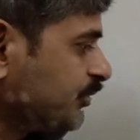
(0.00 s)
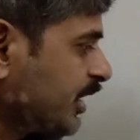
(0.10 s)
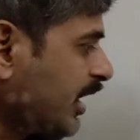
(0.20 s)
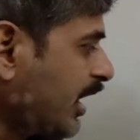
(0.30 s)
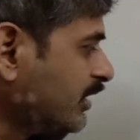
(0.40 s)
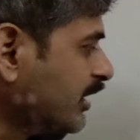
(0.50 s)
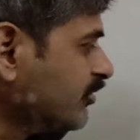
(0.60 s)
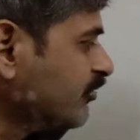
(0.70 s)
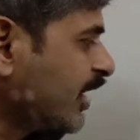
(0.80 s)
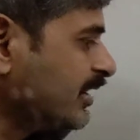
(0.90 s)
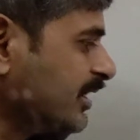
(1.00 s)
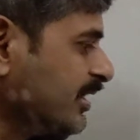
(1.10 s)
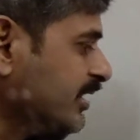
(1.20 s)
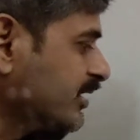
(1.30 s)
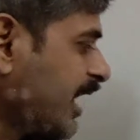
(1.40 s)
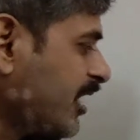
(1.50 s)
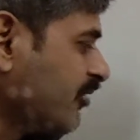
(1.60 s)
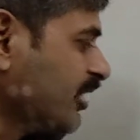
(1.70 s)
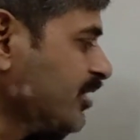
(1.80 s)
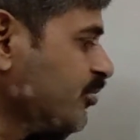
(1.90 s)
and then finally, that I have
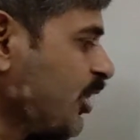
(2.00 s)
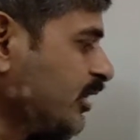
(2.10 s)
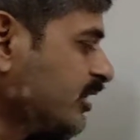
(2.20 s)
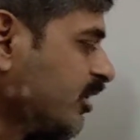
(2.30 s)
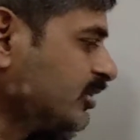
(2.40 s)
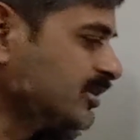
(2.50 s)
already pointed out,